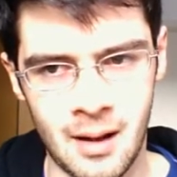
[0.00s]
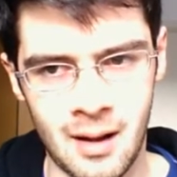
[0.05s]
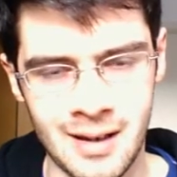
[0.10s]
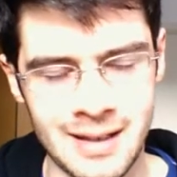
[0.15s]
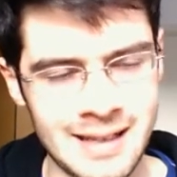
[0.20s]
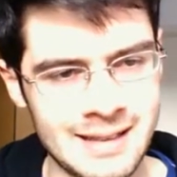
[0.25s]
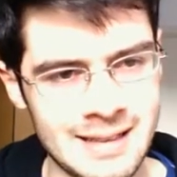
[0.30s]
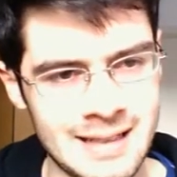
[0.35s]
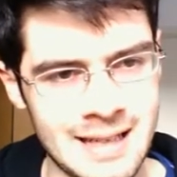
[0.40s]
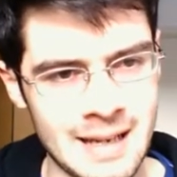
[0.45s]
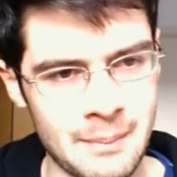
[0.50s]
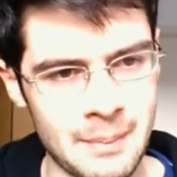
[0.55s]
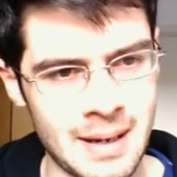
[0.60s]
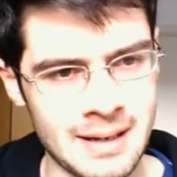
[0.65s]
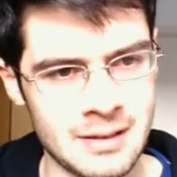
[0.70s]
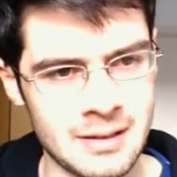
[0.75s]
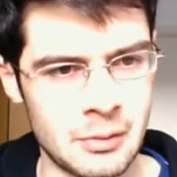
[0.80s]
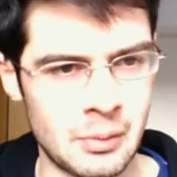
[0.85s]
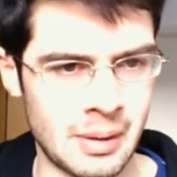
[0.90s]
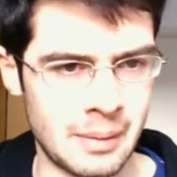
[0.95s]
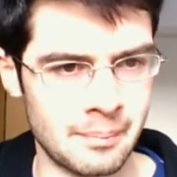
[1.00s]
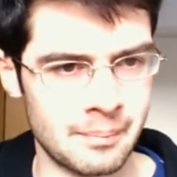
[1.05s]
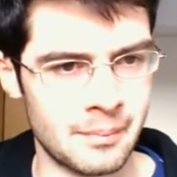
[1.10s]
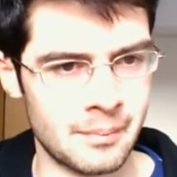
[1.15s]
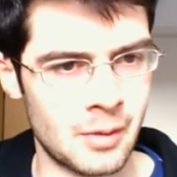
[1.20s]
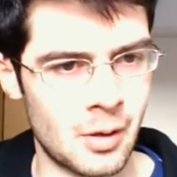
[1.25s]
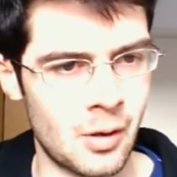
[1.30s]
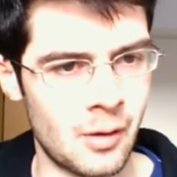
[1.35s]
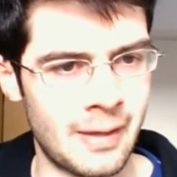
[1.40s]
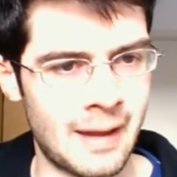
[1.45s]
I need to get back to him
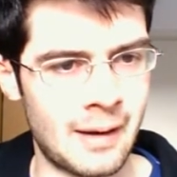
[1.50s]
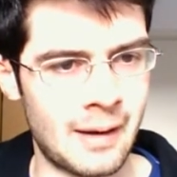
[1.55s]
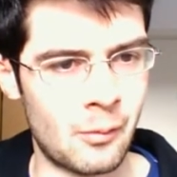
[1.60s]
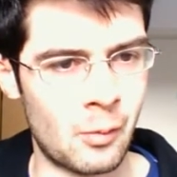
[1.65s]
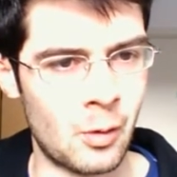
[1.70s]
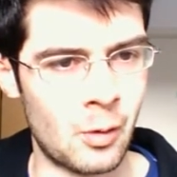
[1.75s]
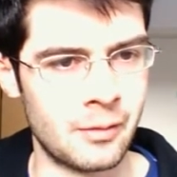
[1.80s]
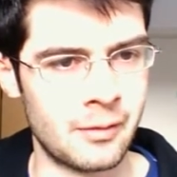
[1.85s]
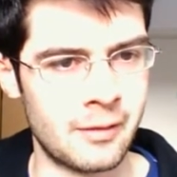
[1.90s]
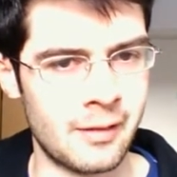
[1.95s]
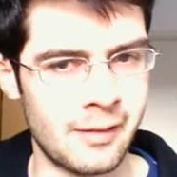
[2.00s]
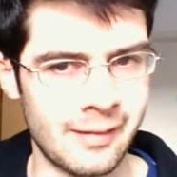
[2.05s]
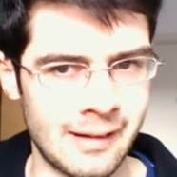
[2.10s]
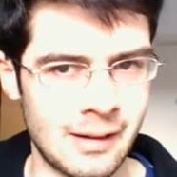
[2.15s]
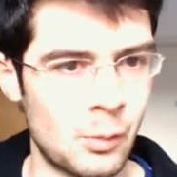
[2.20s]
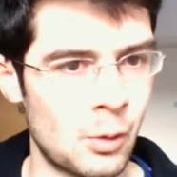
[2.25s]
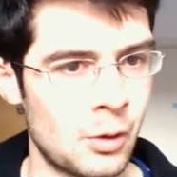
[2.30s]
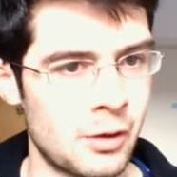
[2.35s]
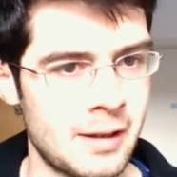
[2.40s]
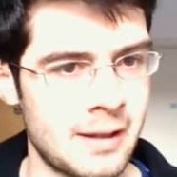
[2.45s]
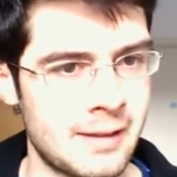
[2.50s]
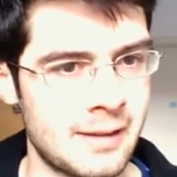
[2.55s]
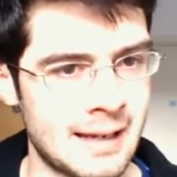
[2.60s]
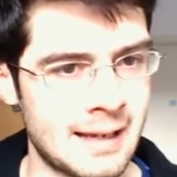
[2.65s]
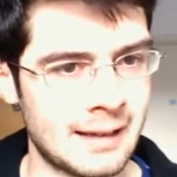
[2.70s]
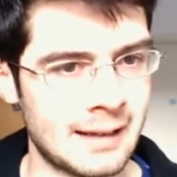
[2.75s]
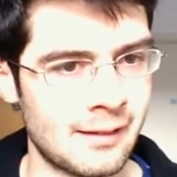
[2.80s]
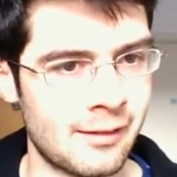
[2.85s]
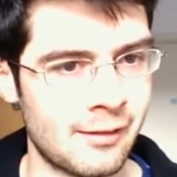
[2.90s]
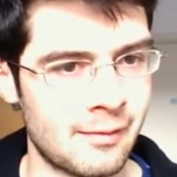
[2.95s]
on that one to see what he
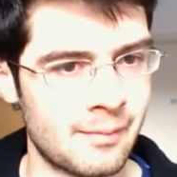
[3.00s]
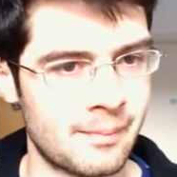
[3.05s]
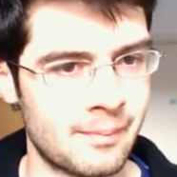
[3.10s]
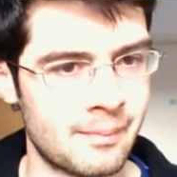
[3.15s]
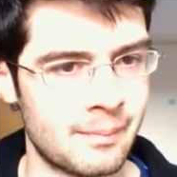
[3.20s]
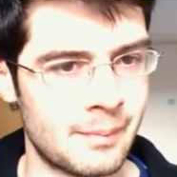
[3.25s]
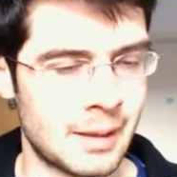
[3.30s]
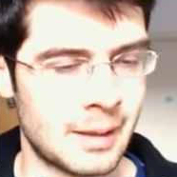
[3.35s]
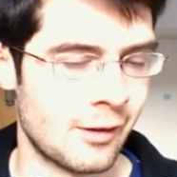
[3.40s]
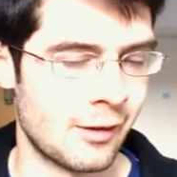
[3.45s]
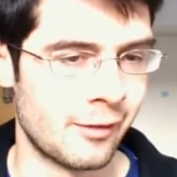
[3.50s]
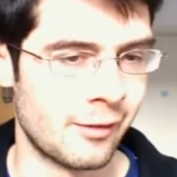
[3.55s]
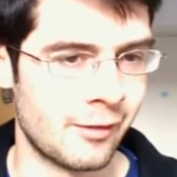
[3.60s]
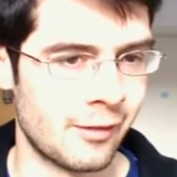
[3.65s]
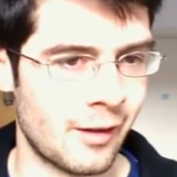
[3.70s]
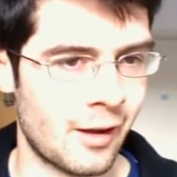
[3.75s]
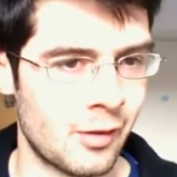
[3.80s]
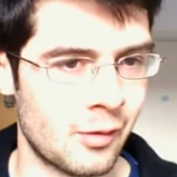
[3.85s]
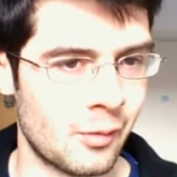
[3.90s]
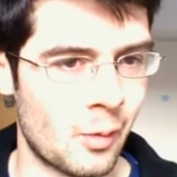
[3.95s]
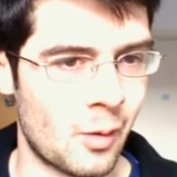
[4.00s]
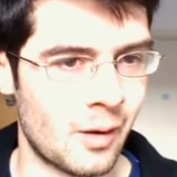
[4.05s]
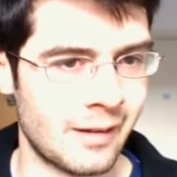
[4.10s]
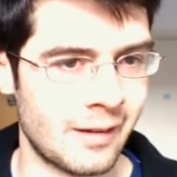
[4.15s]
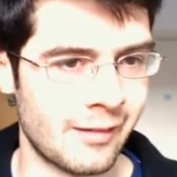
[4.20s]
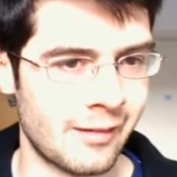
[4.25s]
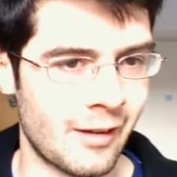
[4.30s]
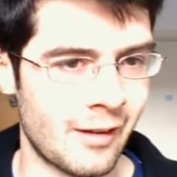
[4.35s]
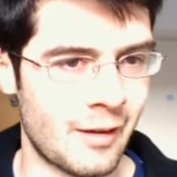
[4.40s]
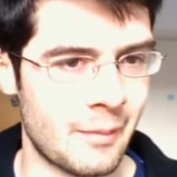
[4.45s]
thinks, because
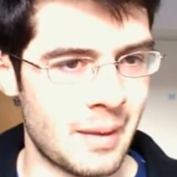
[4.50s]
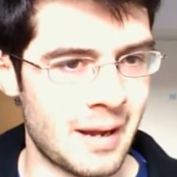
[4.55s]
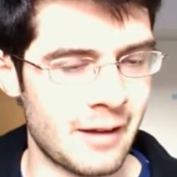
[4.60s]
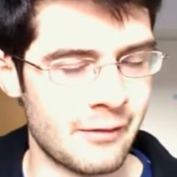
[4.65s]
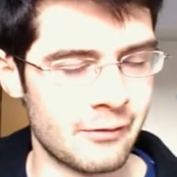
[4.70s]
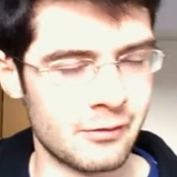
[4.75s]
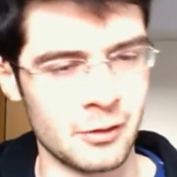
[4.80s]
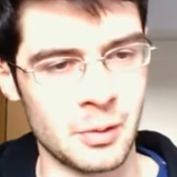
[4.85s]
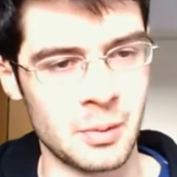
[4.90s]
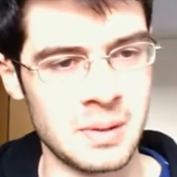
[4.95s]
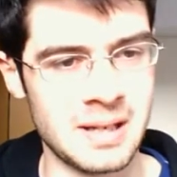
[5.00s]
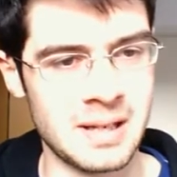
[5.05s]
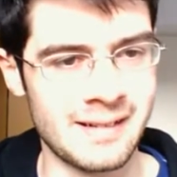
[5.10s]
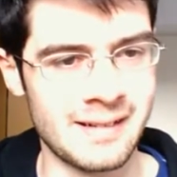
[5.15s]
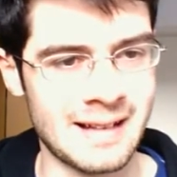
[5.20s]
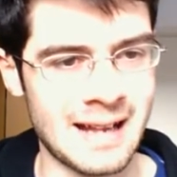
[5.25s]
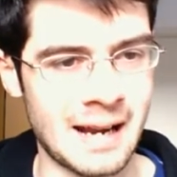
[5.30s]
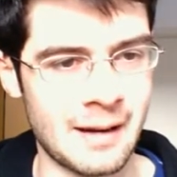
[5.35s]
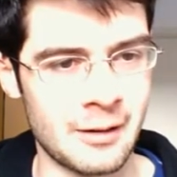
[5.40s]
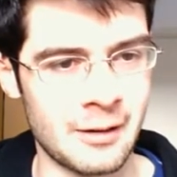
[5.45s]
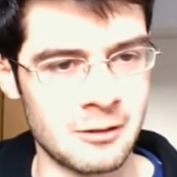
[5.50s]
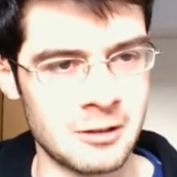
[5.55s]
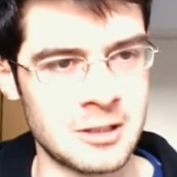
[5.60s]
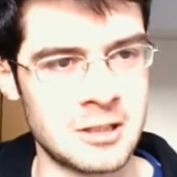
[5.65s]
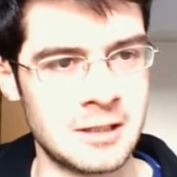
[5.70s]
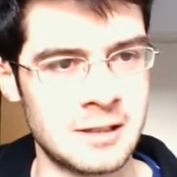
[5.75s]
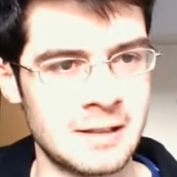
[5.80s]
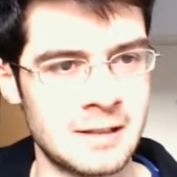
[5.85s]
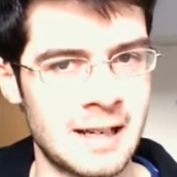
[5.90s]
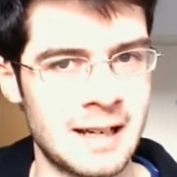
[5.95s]
otherwise I may have ruined his
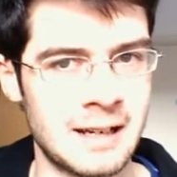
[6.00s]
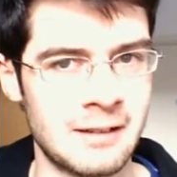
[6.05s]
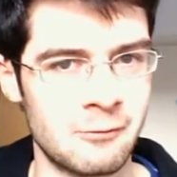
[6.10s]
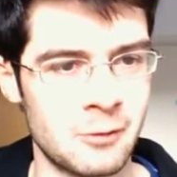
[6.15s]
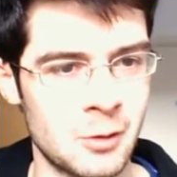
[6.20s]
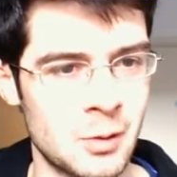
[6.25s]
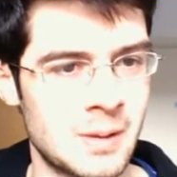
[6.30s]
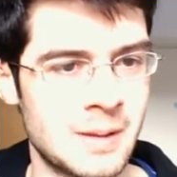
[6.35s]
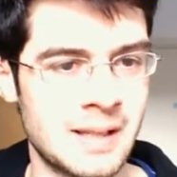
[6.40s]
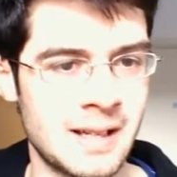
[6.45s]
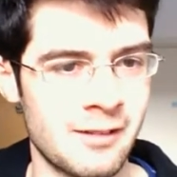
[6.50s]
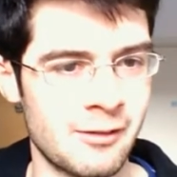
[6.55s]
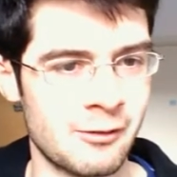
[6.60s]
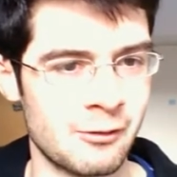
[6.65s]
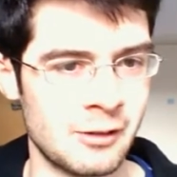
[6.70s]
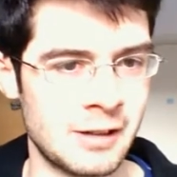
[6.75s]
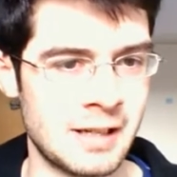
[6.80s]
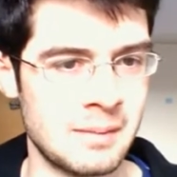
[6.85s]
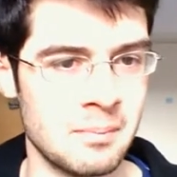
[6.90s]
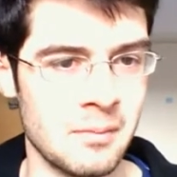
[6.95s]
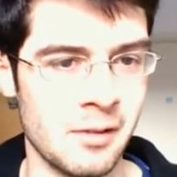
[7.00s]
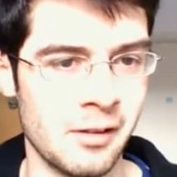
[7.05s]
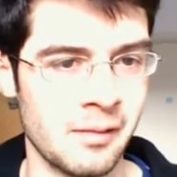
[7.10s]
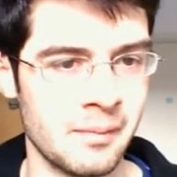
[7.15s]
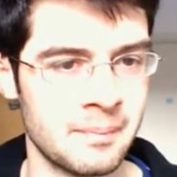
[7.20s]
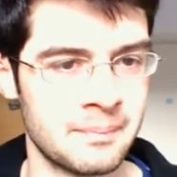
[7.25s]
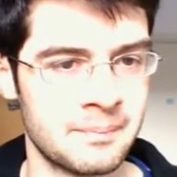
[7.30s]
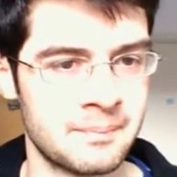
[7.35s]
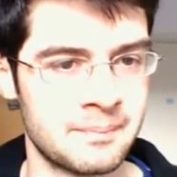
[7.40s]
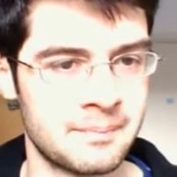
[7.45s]
character and ruined his
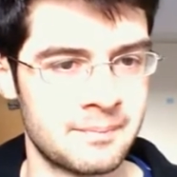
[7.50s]
dreams.